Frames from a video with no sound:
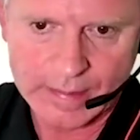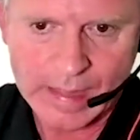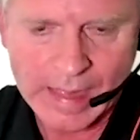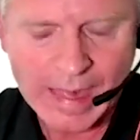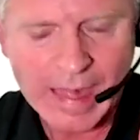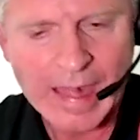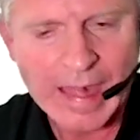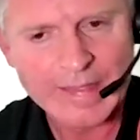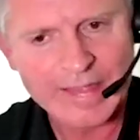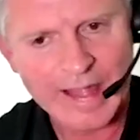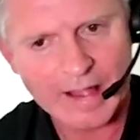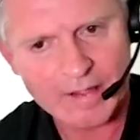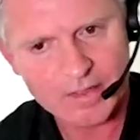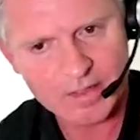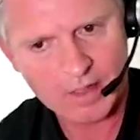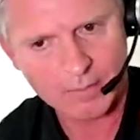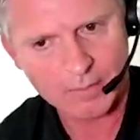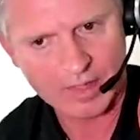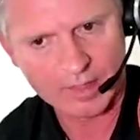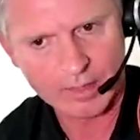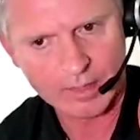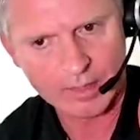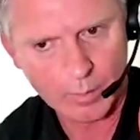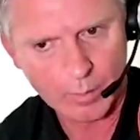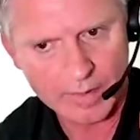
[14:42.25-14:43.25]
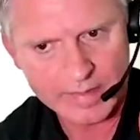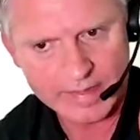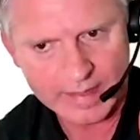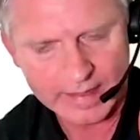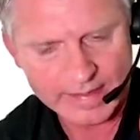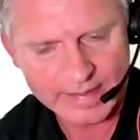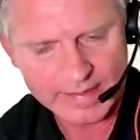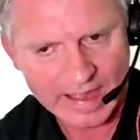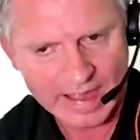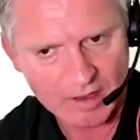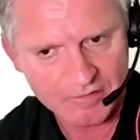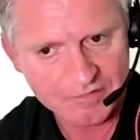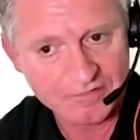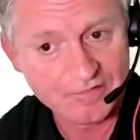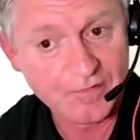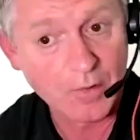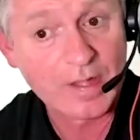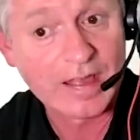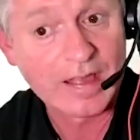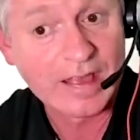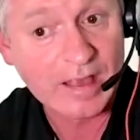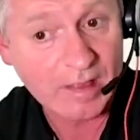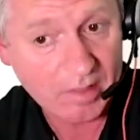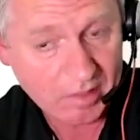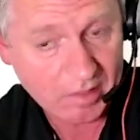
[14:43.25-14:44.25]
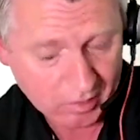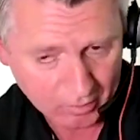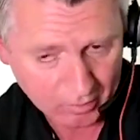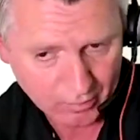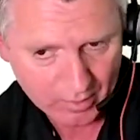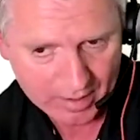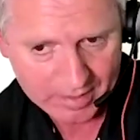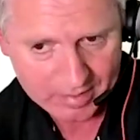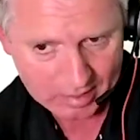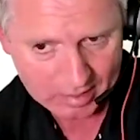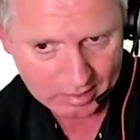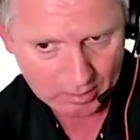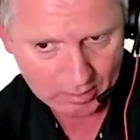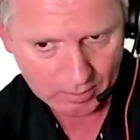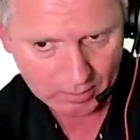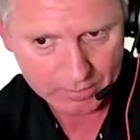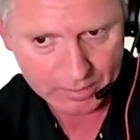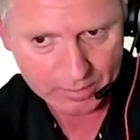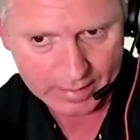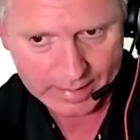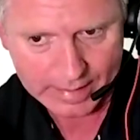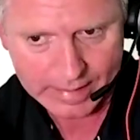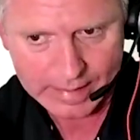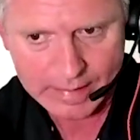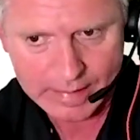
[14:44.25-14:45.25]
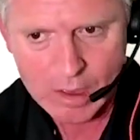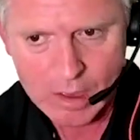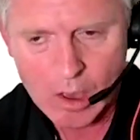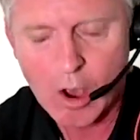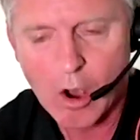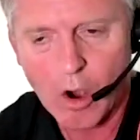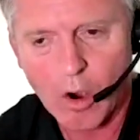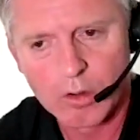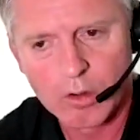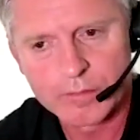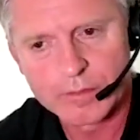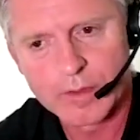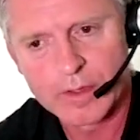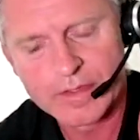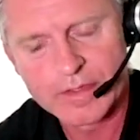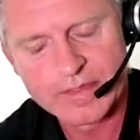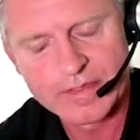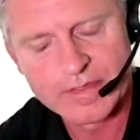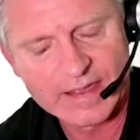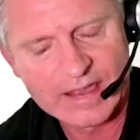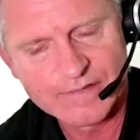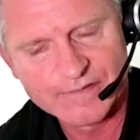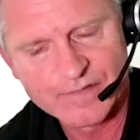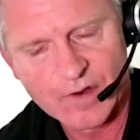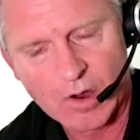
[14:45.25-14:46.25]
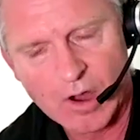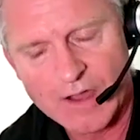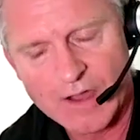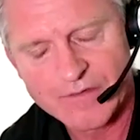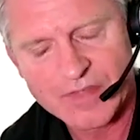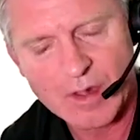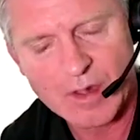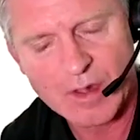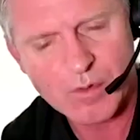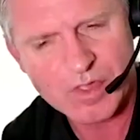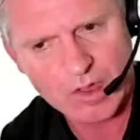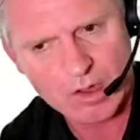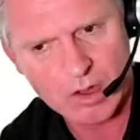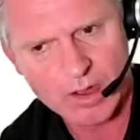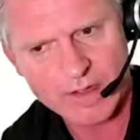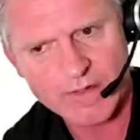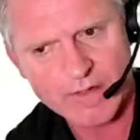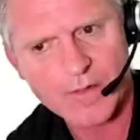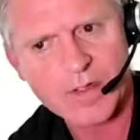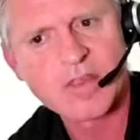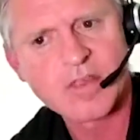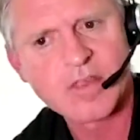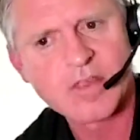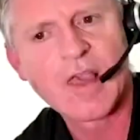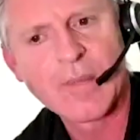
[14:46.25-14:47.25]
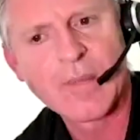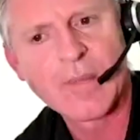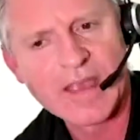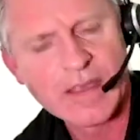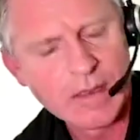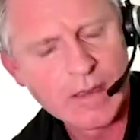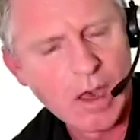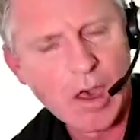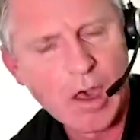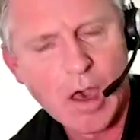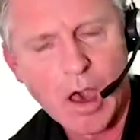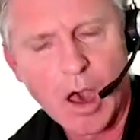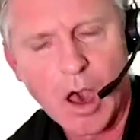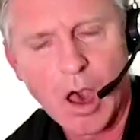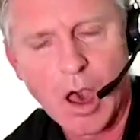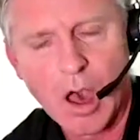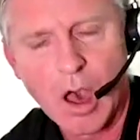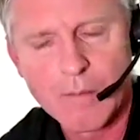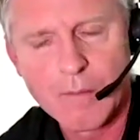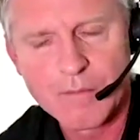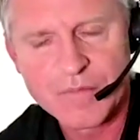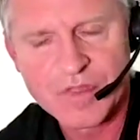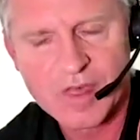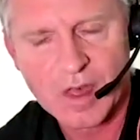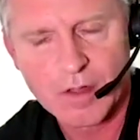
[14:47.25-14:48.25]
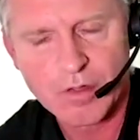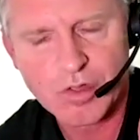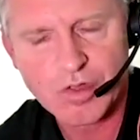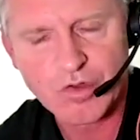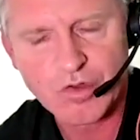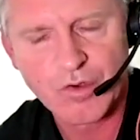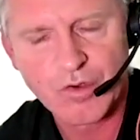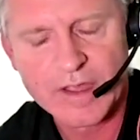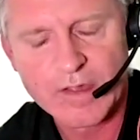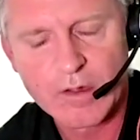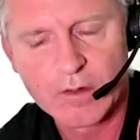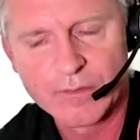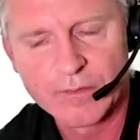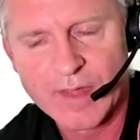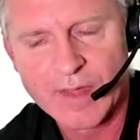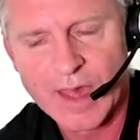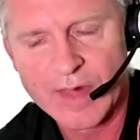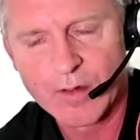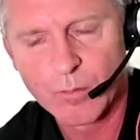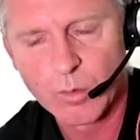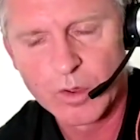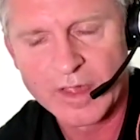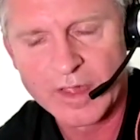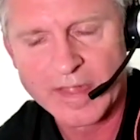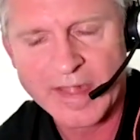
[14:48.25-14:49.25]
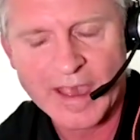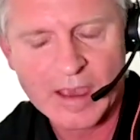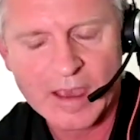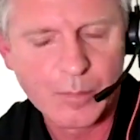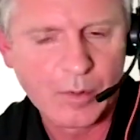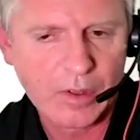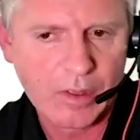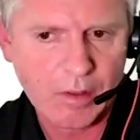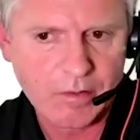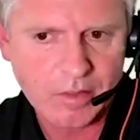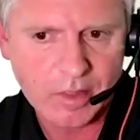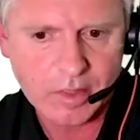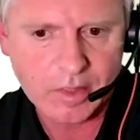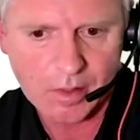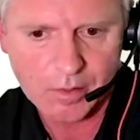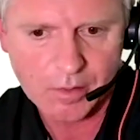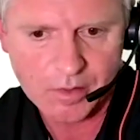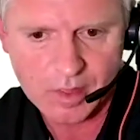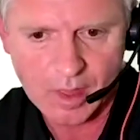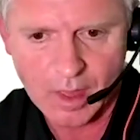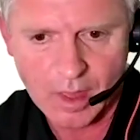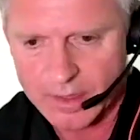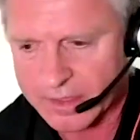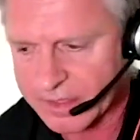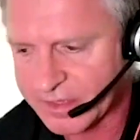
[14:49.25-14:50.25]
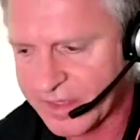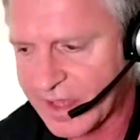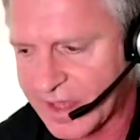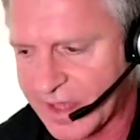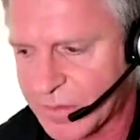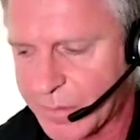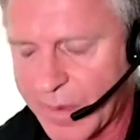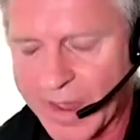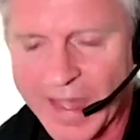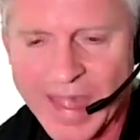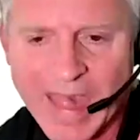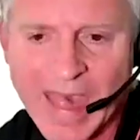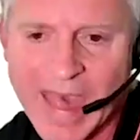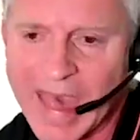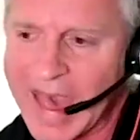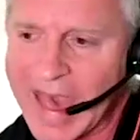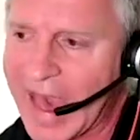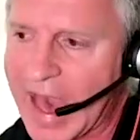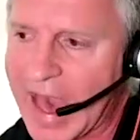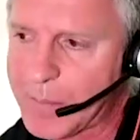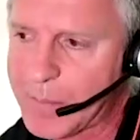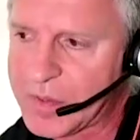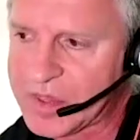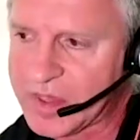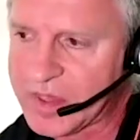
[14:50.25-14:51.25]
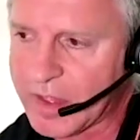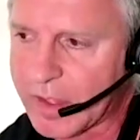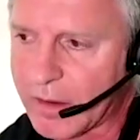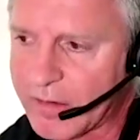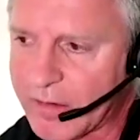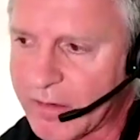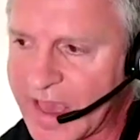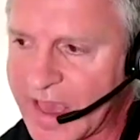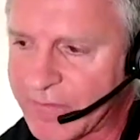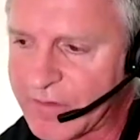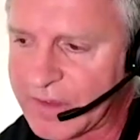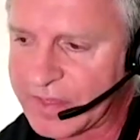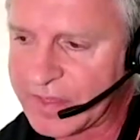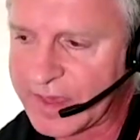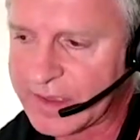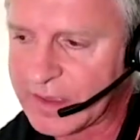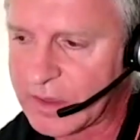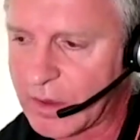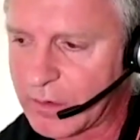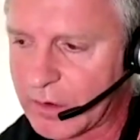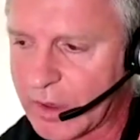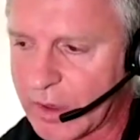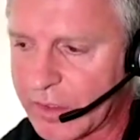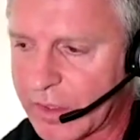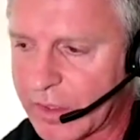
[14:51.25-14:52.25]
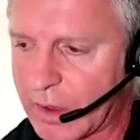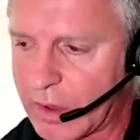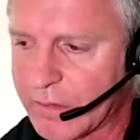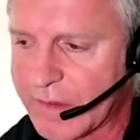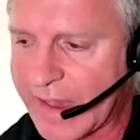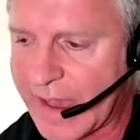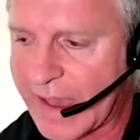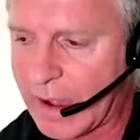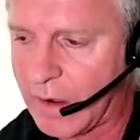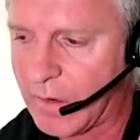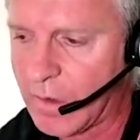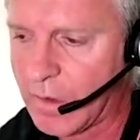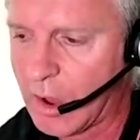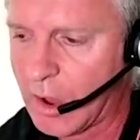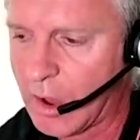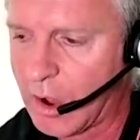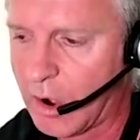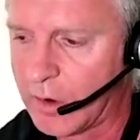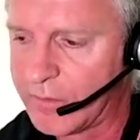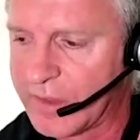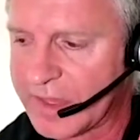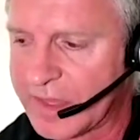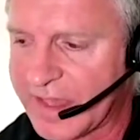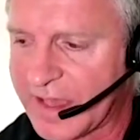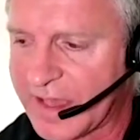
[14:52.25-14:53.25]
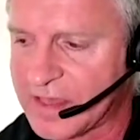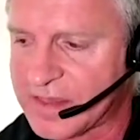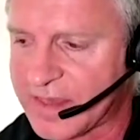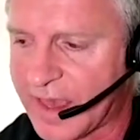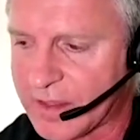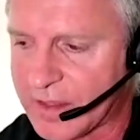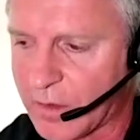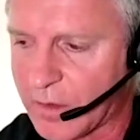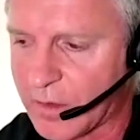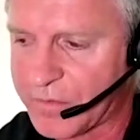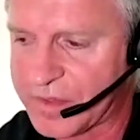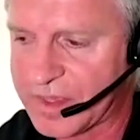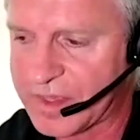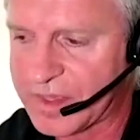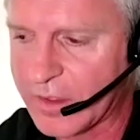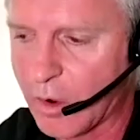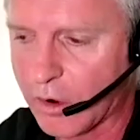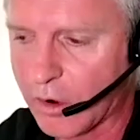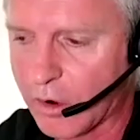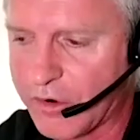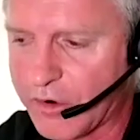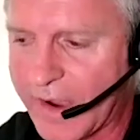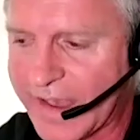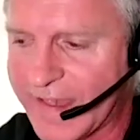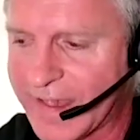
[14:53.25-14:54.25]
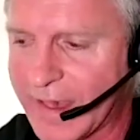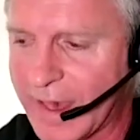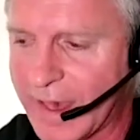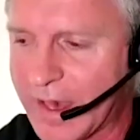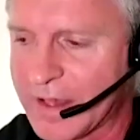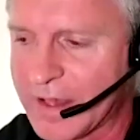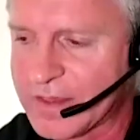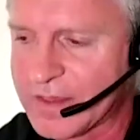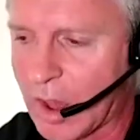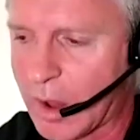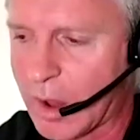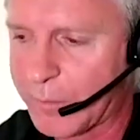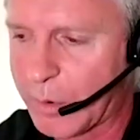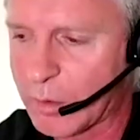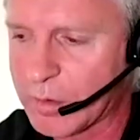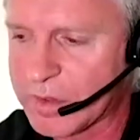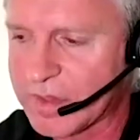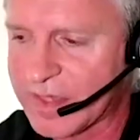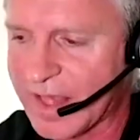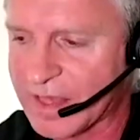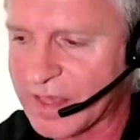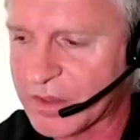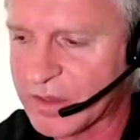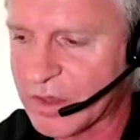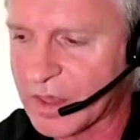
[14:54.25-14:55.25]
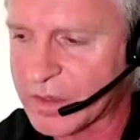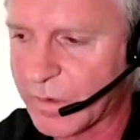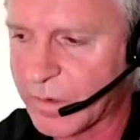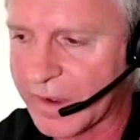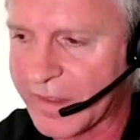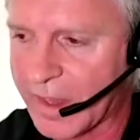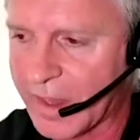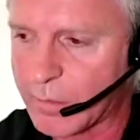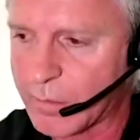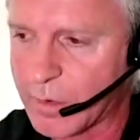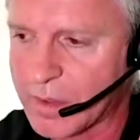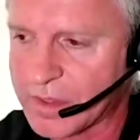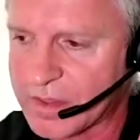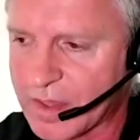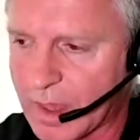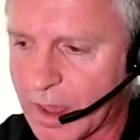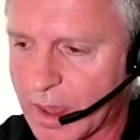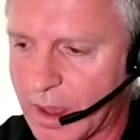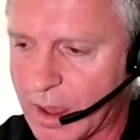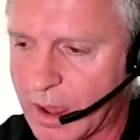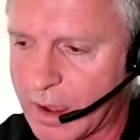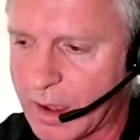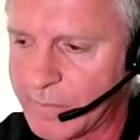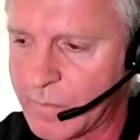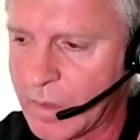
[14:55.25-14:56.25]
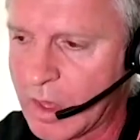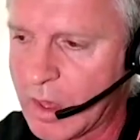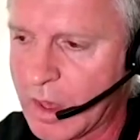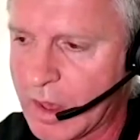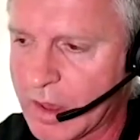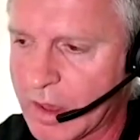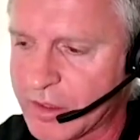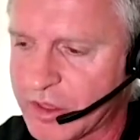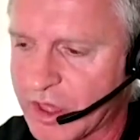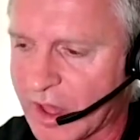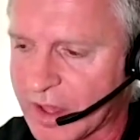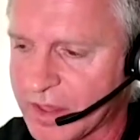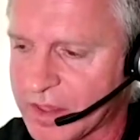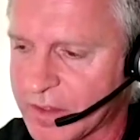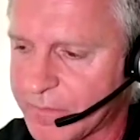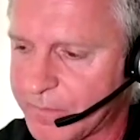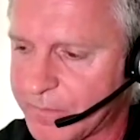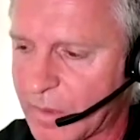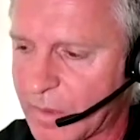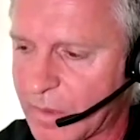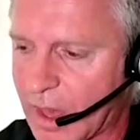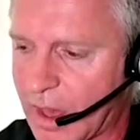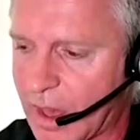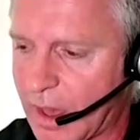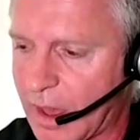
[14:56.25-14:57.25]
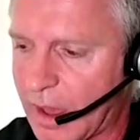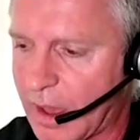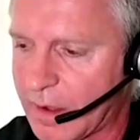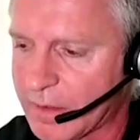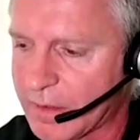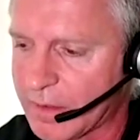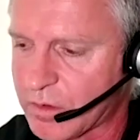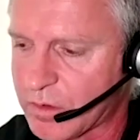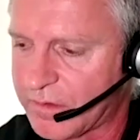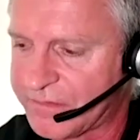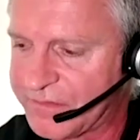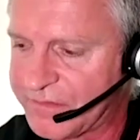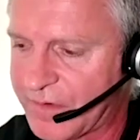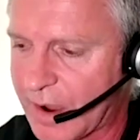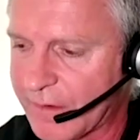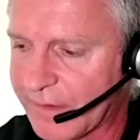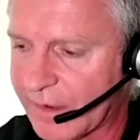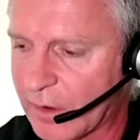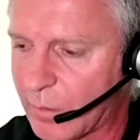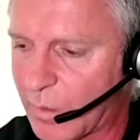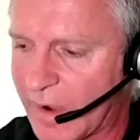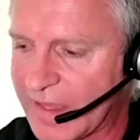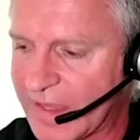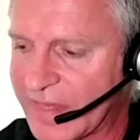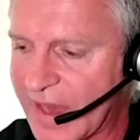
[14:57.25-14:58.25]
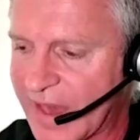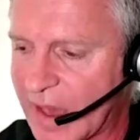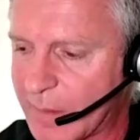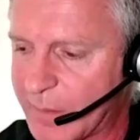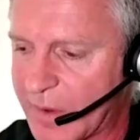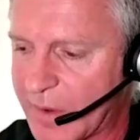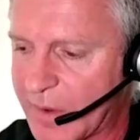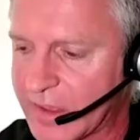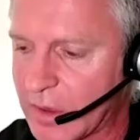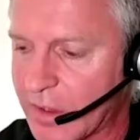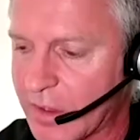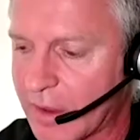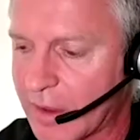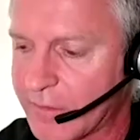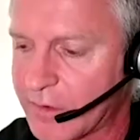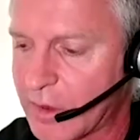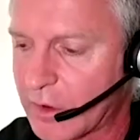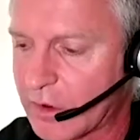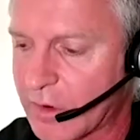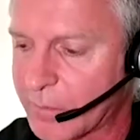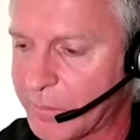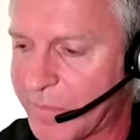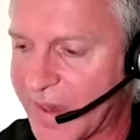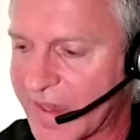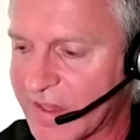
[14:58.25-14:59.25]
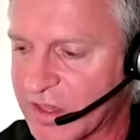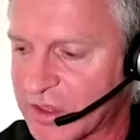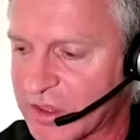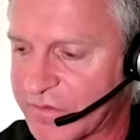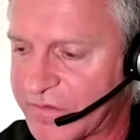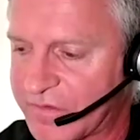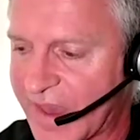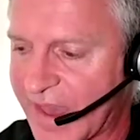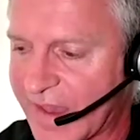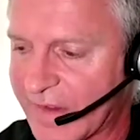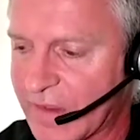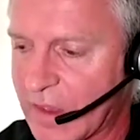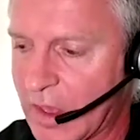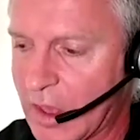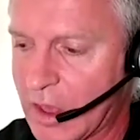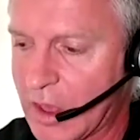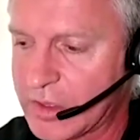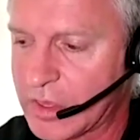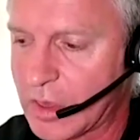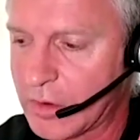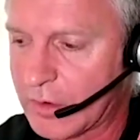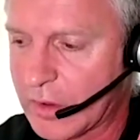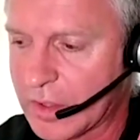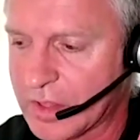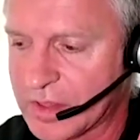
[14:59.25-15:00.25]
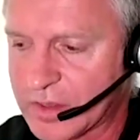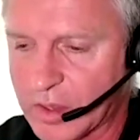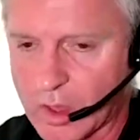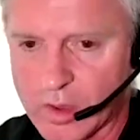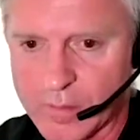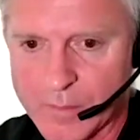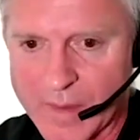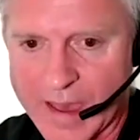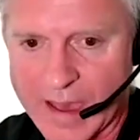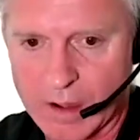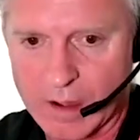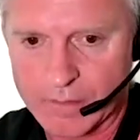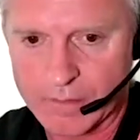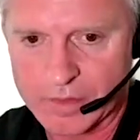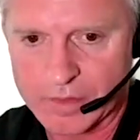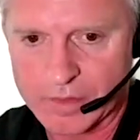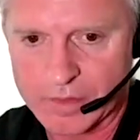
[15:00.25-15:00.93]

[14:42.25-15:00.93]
That's something that we didn't have fully integrated on the D5. There was a kind of a semi touch screen on there that would enable you to do certain things, but absolutely everything you can do now on the D6. Obviously not great samples. That's just when I was just sort of firing away there. But you can pinch fit, you can zoom out to